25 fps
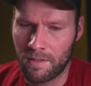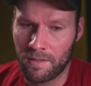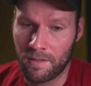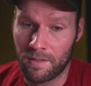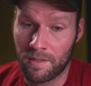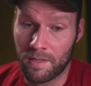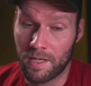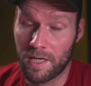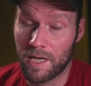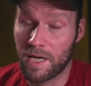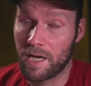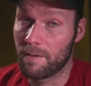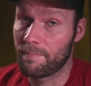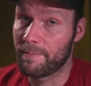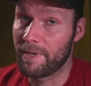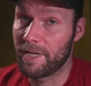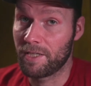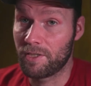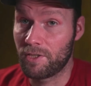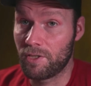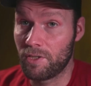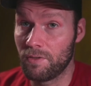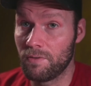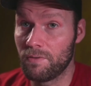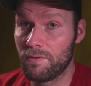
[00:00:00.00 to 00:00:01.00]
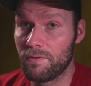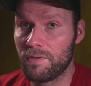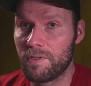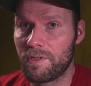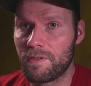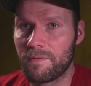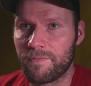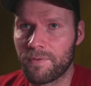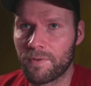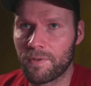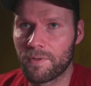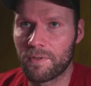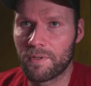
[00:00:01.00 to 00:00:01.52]
mic 2s
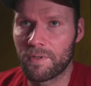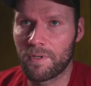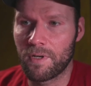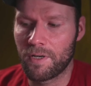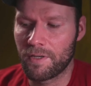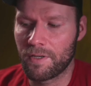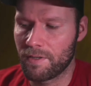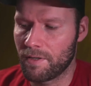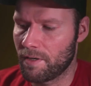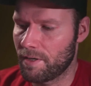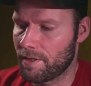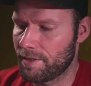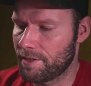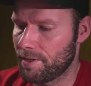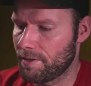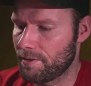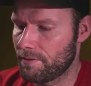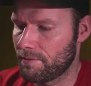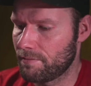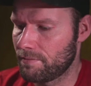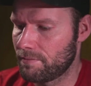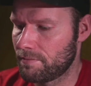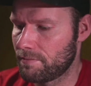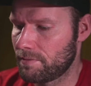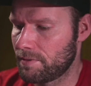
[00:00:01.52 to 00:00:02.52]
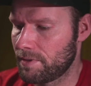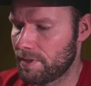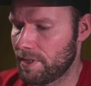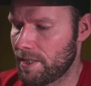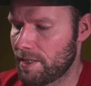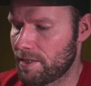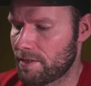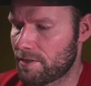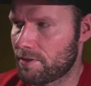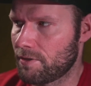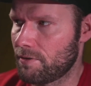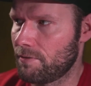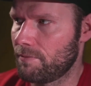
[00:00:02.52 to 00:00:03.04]
for our audio.
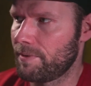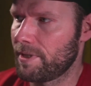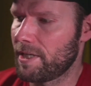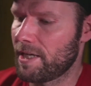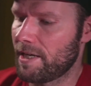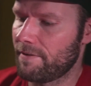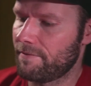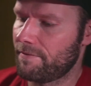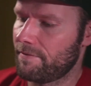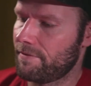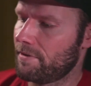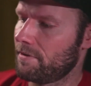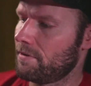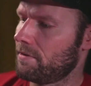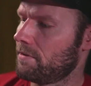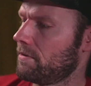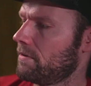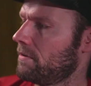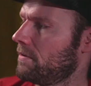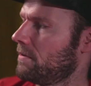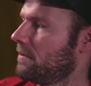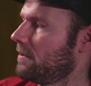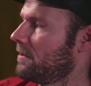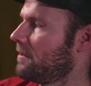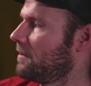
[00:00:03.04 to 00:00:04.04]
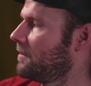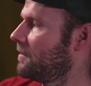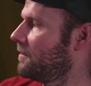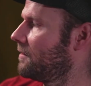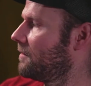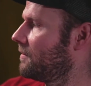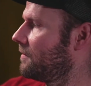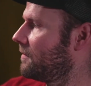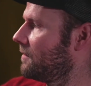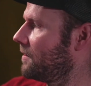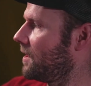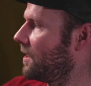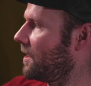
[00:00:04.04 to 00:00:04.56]
And so we have
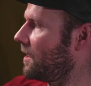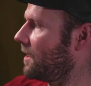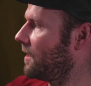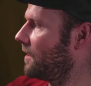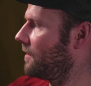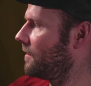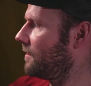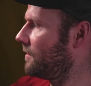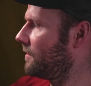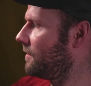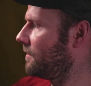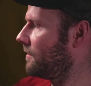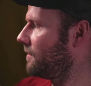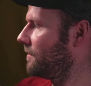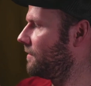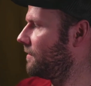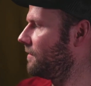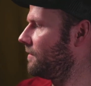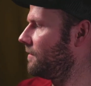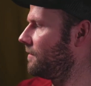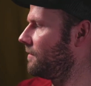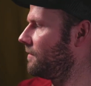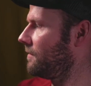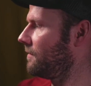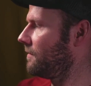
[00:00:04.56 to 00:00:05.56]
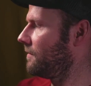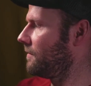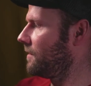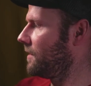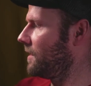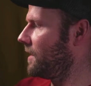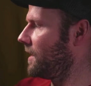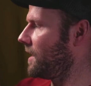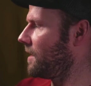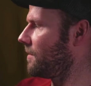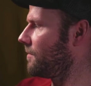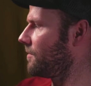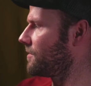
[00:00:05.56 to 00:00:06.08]
Atmos
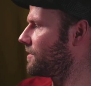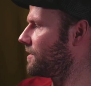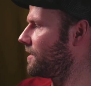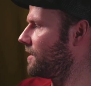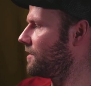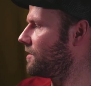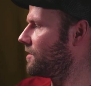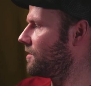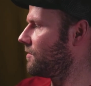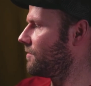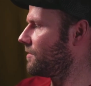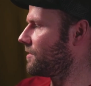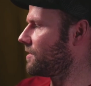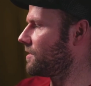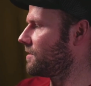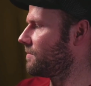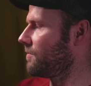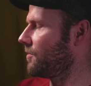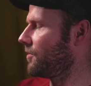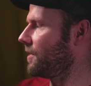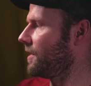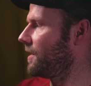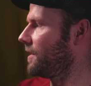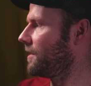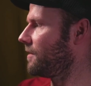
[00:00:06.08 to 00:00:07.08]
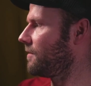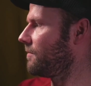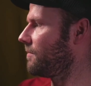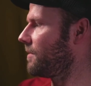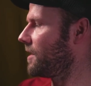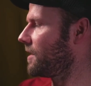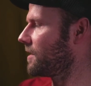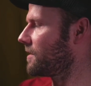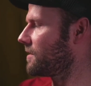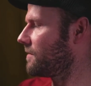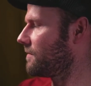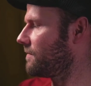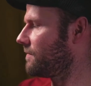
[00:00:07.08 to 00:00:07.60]
Ninja, which is about
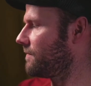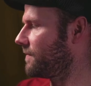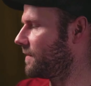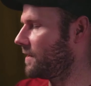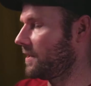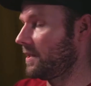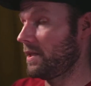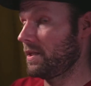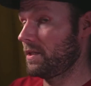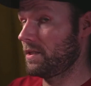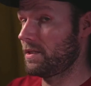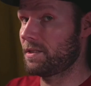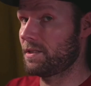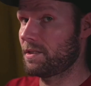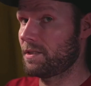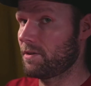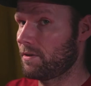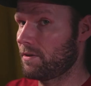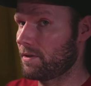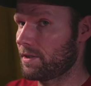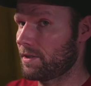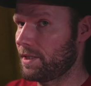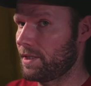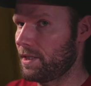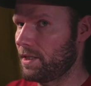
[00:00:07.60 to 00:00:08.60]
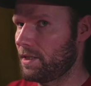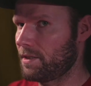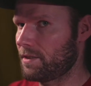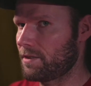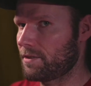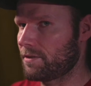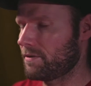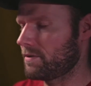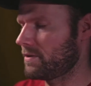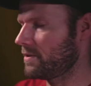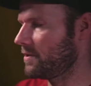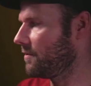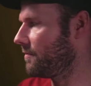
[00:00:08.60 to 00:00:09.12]
$800. This is all Canadian,
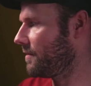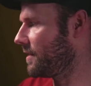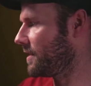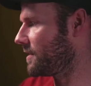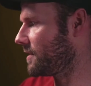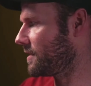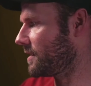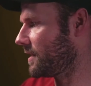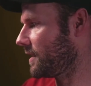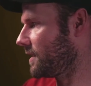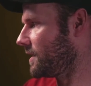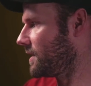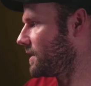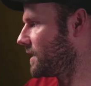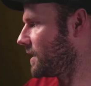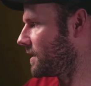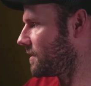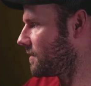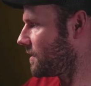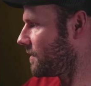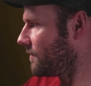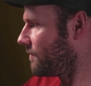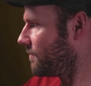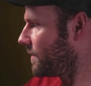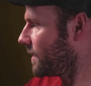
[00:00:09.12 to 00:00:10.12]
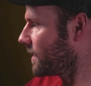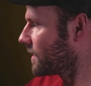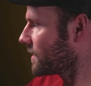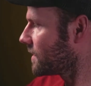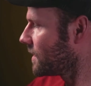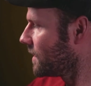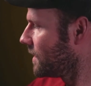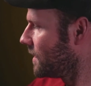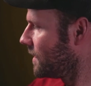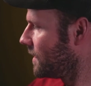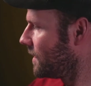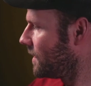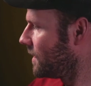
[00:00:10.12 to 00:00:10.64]
so it's US like $6-7.
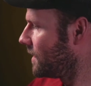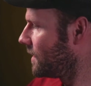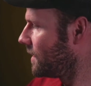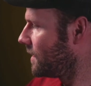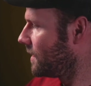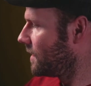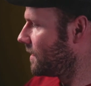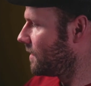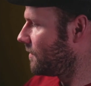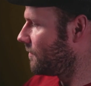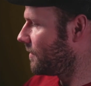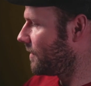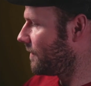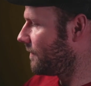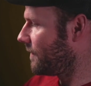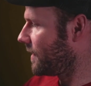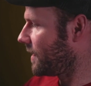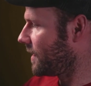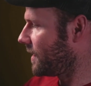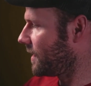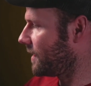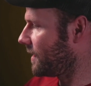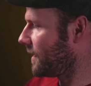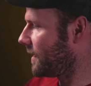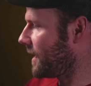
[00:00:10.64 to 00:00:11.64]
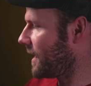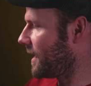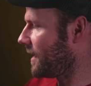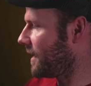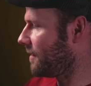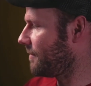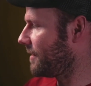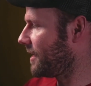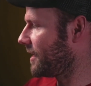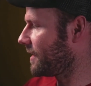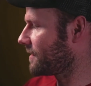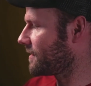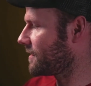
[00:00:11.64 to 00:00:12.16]
We have the
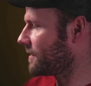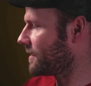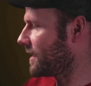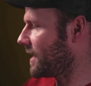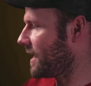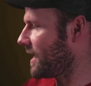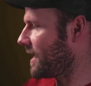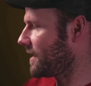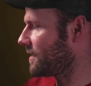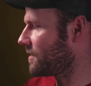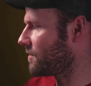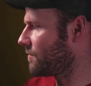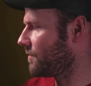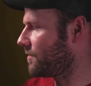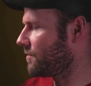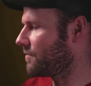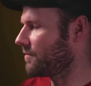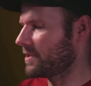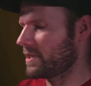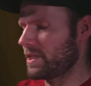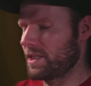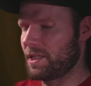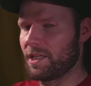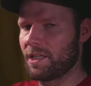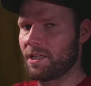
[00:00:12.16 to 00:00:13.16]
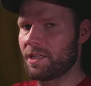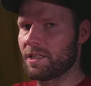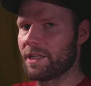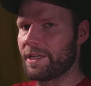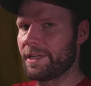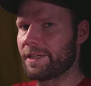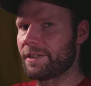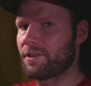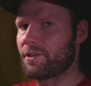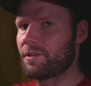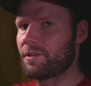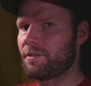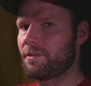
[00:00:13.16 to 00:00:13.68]
Atom X cast, which was I think
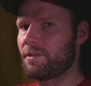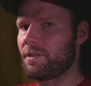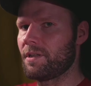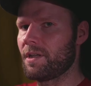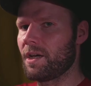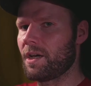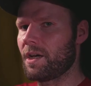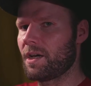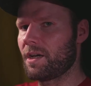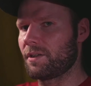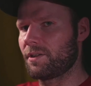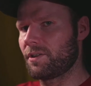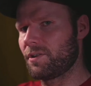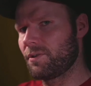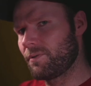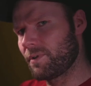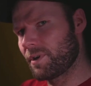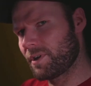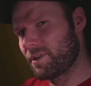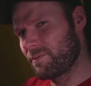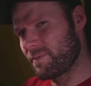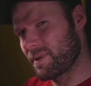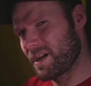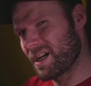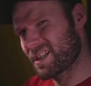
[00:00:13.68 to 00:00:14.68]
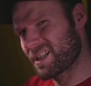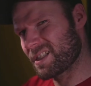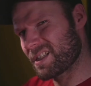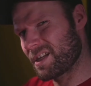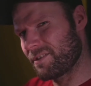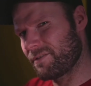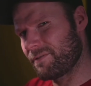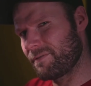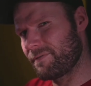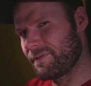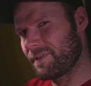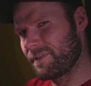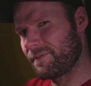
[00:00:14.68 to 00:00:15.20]
like $200,
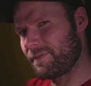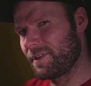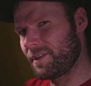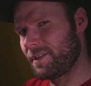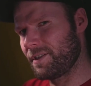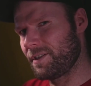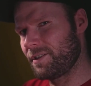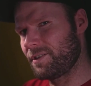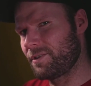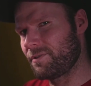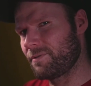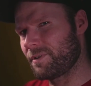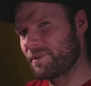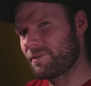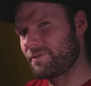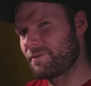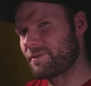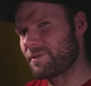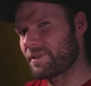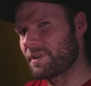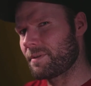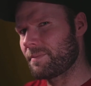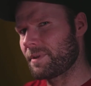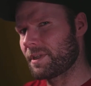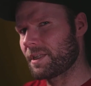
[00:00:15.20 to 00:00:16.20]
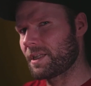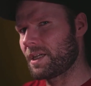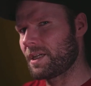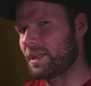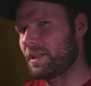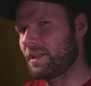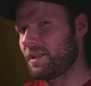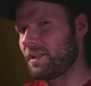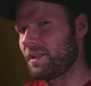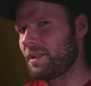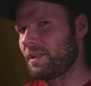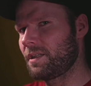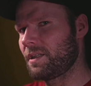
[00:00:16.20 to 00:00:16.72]
150, 200 or something like that.
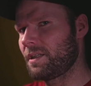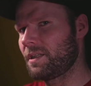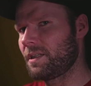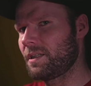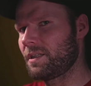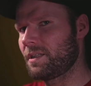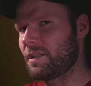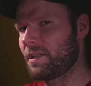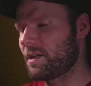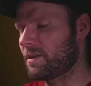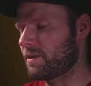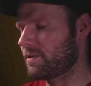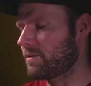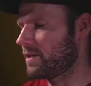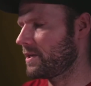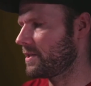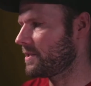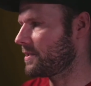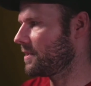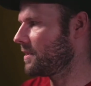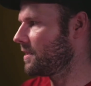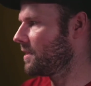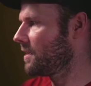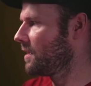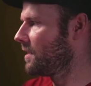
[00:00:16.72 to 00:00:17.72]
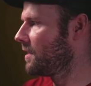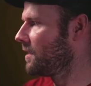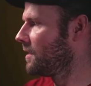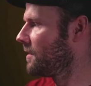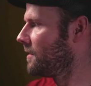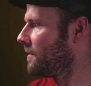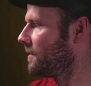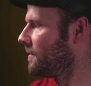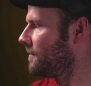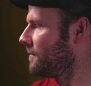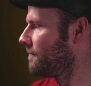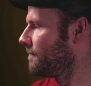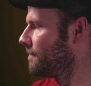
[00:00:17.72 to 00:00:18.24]
Not crazy.
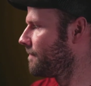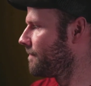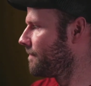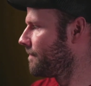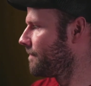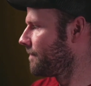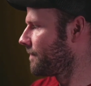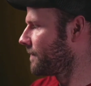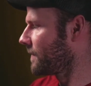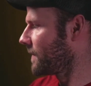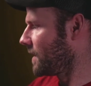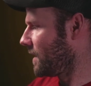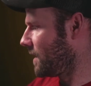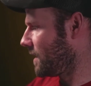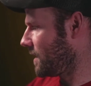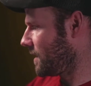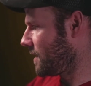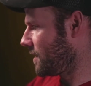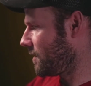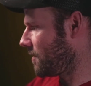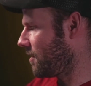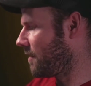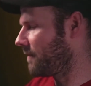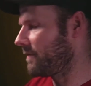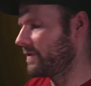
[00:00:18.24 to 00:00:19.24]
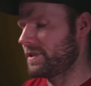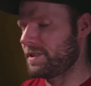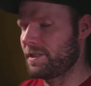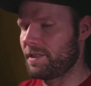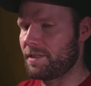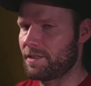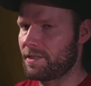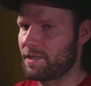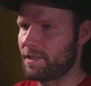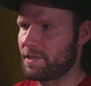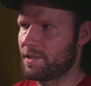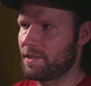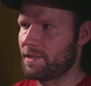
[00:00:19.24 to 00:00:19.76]
Obviously the
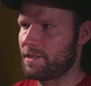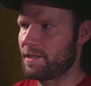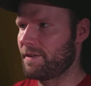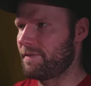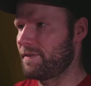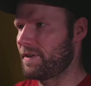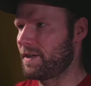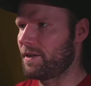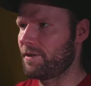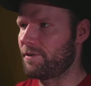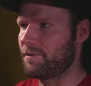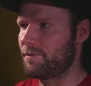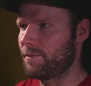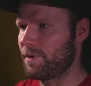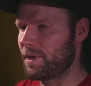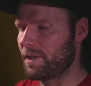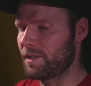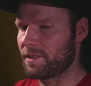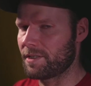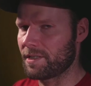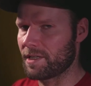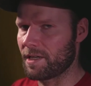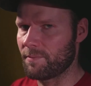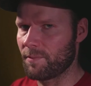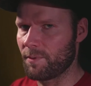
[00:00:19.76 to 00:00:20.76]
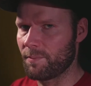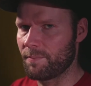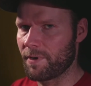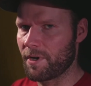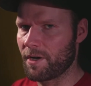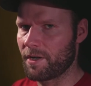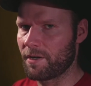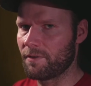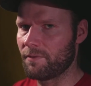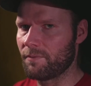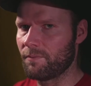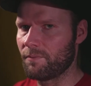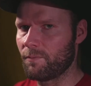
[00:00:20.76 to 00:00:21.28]
6700 at the time we
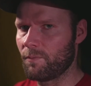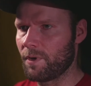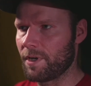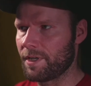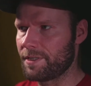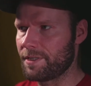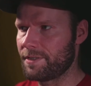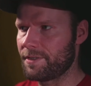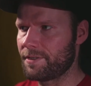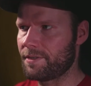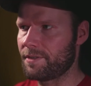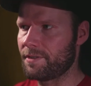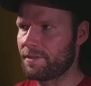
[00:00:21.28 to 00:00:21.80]
bought it was